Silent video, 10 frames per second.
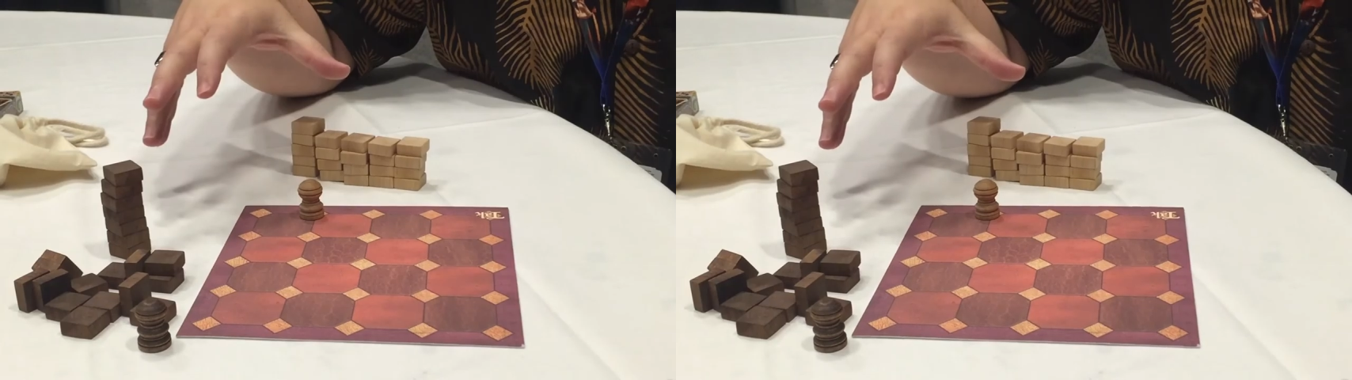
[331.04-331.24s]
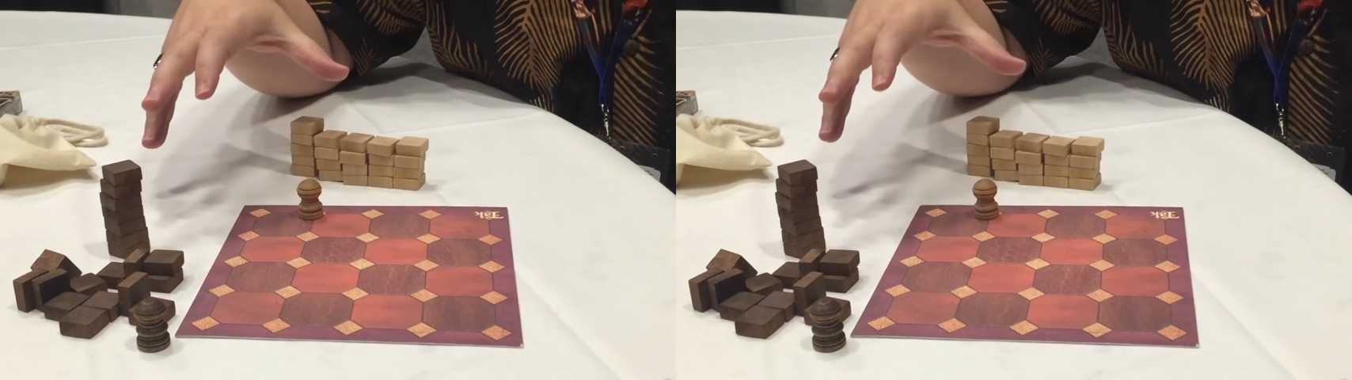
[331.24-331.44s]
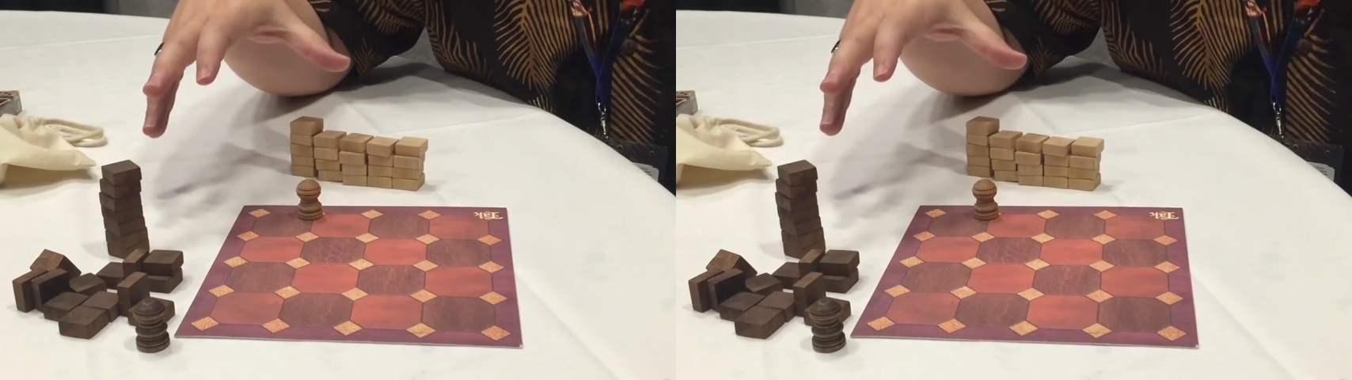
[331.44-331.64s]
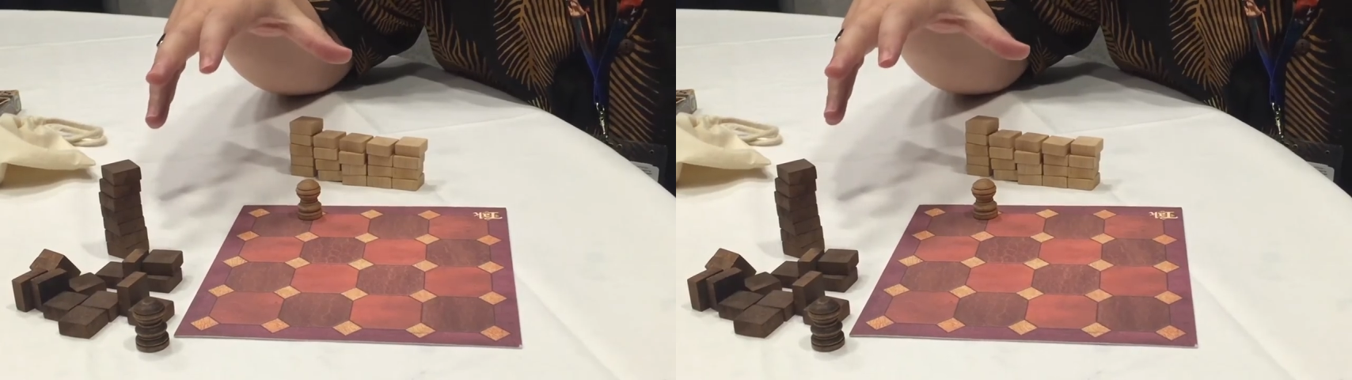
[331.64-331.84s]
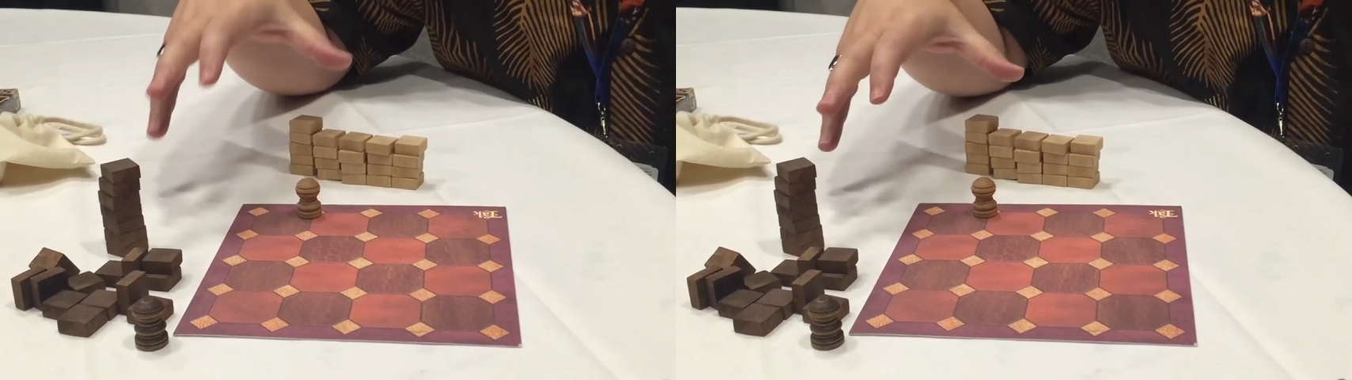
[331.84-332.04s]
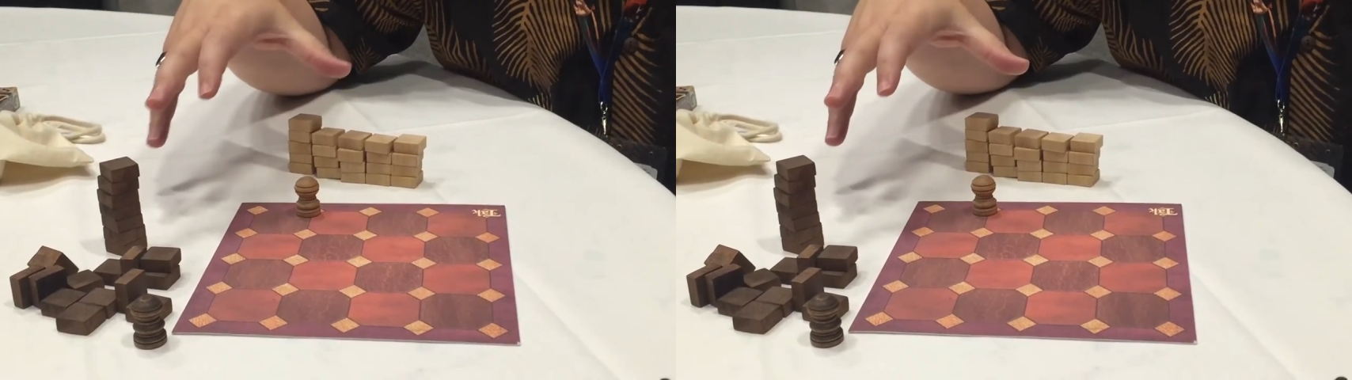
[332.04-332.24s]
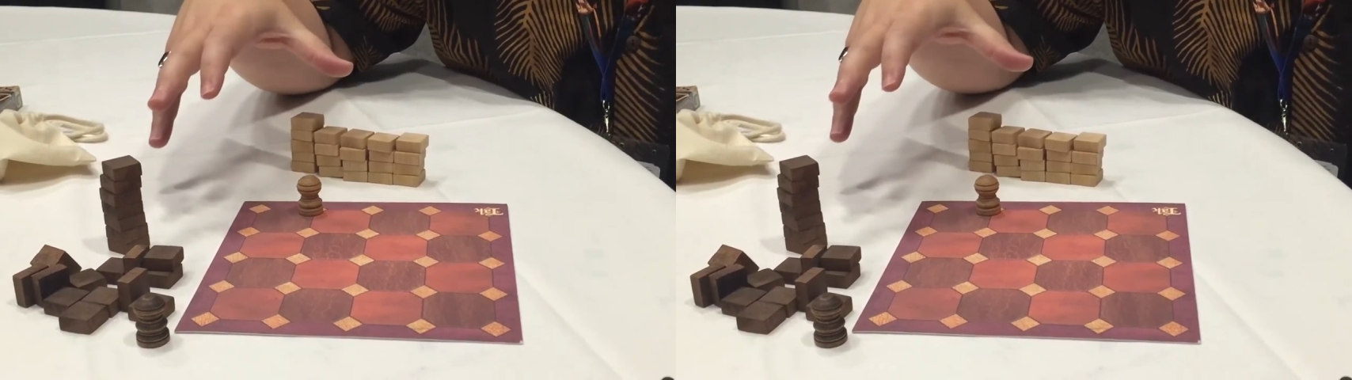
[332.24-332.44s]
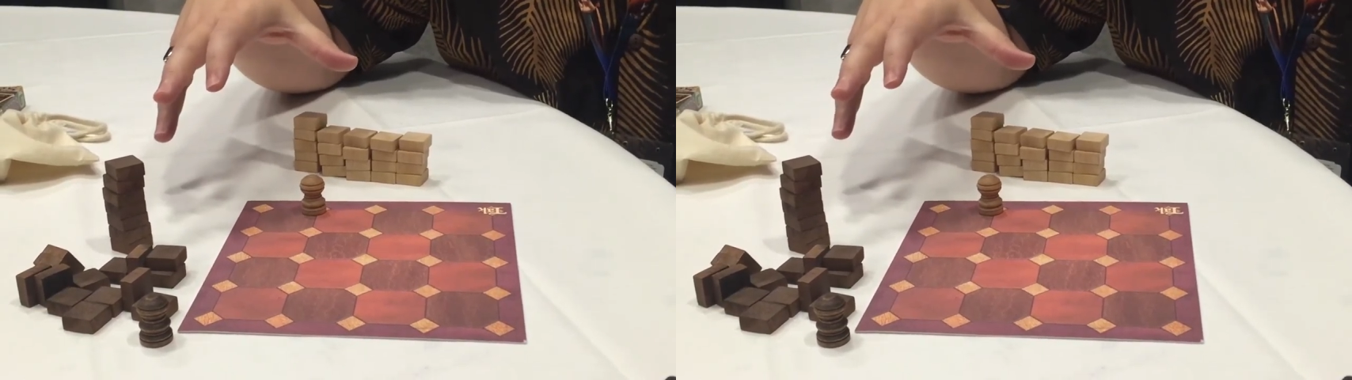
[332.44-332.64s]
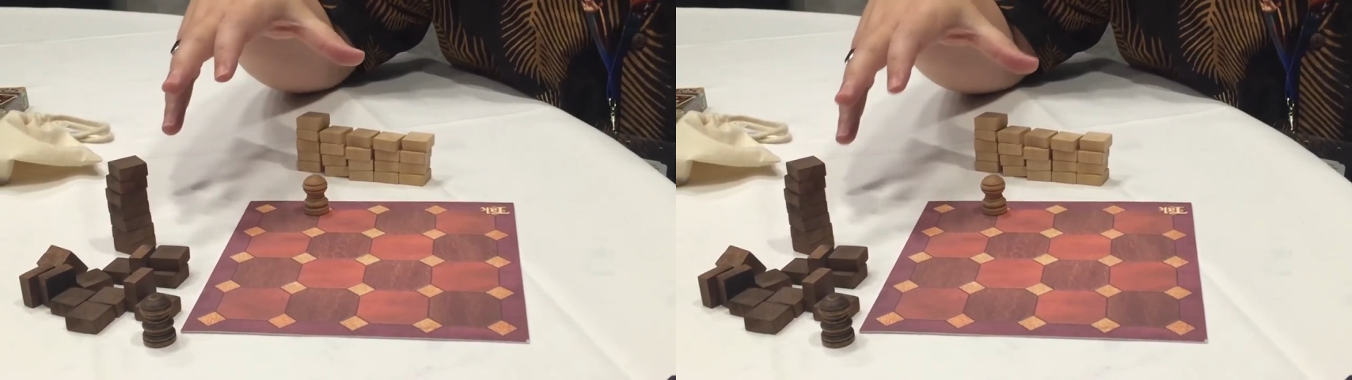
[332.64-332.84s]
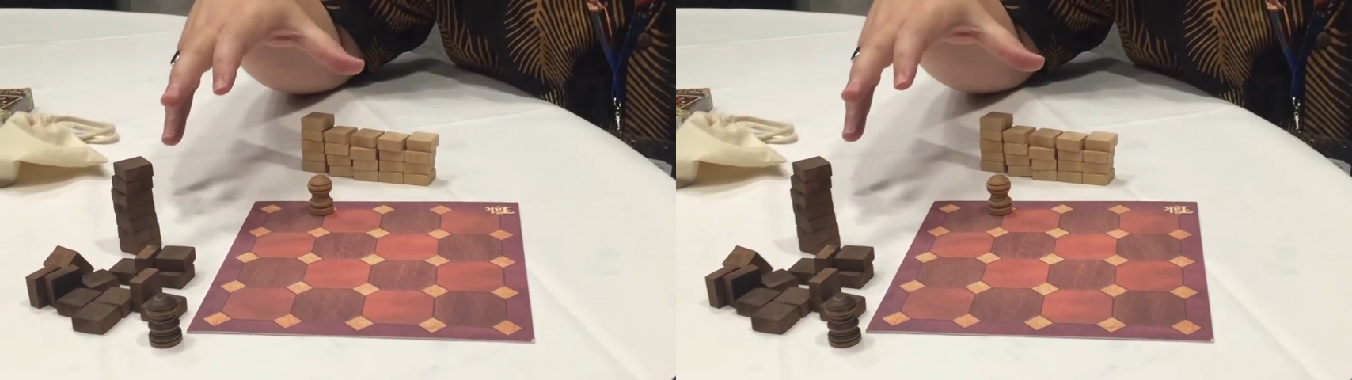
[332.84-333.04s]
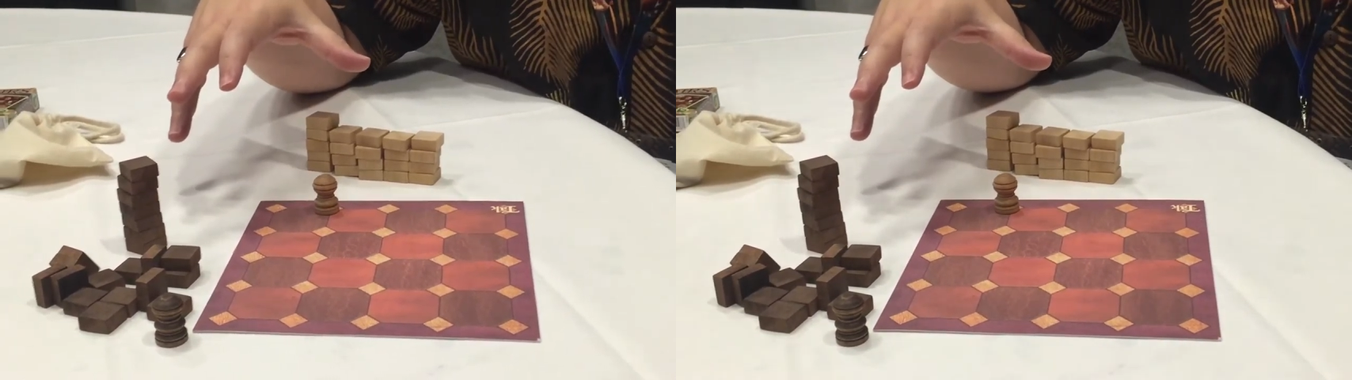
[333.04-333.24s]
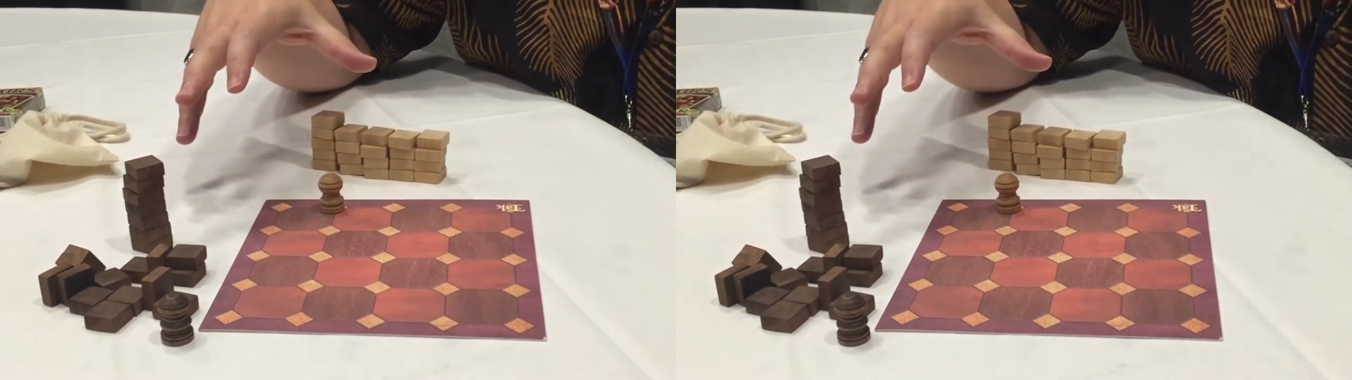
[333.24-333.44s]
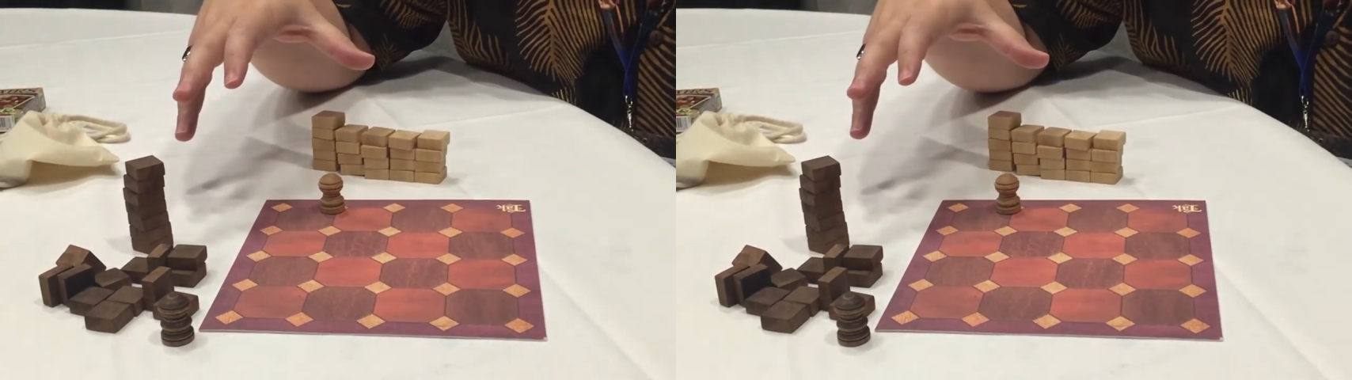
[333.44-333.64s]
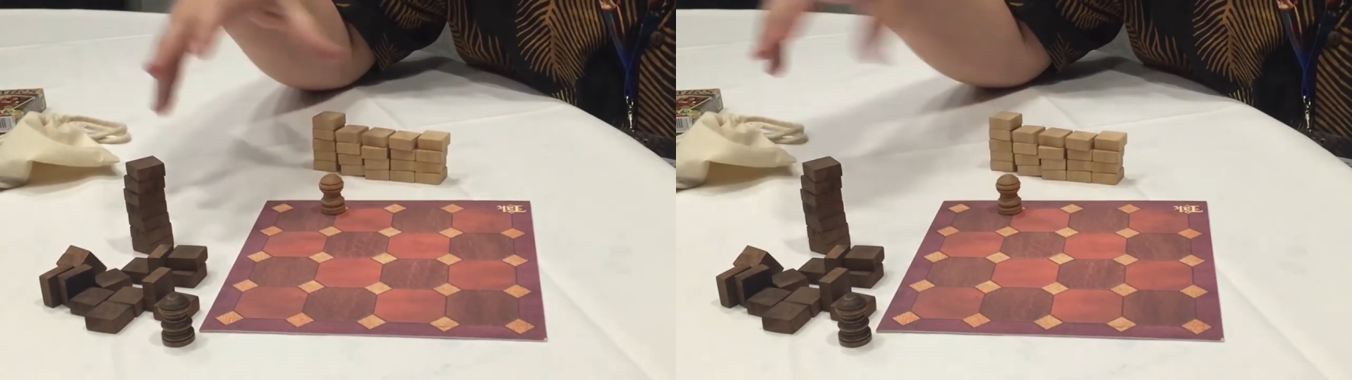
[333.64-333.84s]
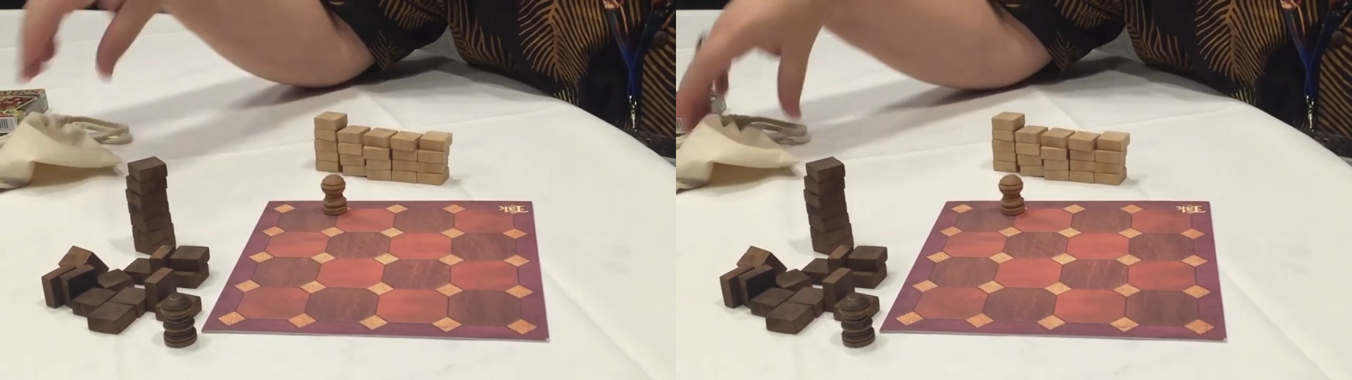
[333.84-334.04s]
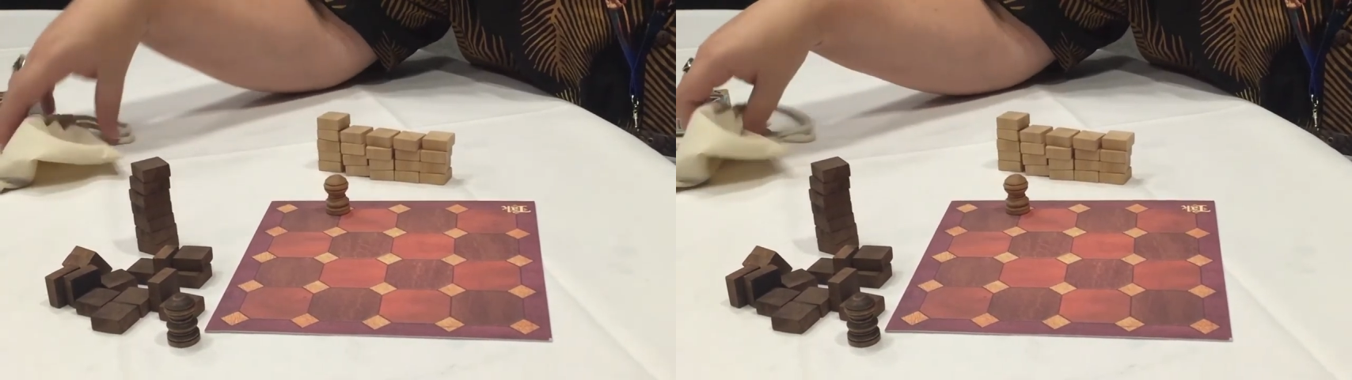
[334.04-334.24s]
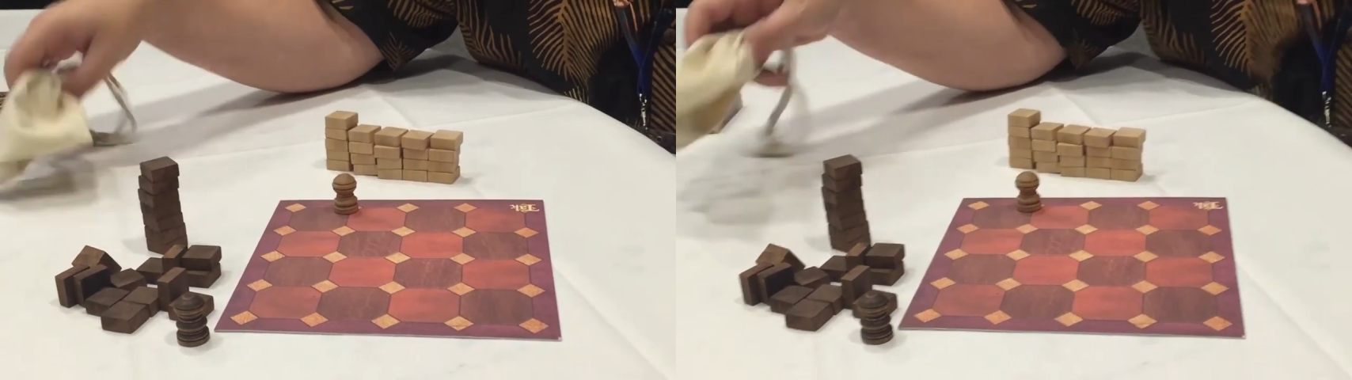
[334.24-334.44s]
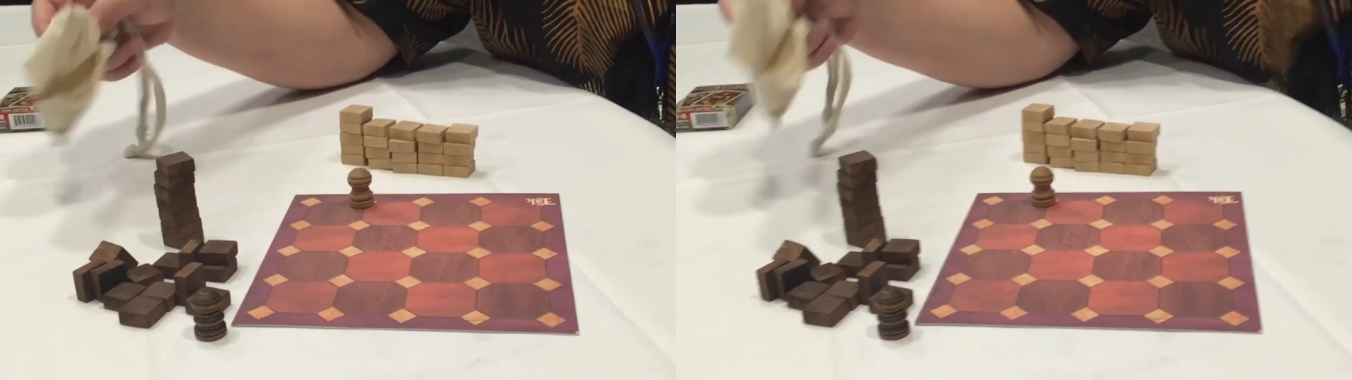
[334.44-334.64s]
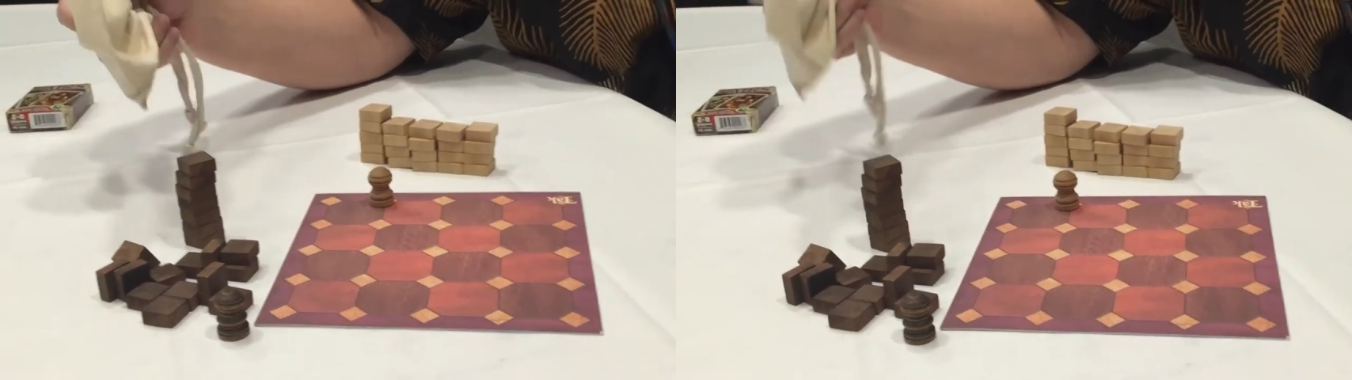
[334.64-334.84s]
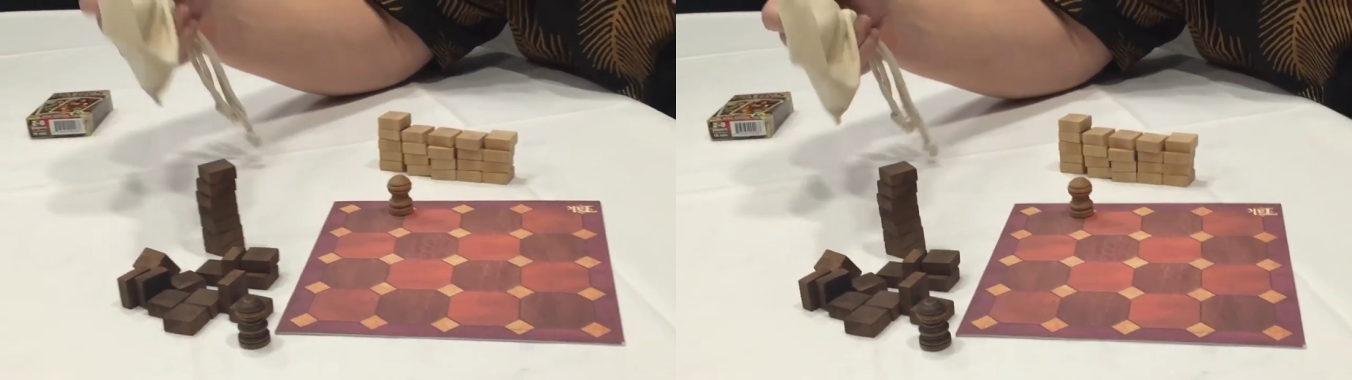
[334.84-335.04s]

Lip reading: No face is visible, so there are no lips to read.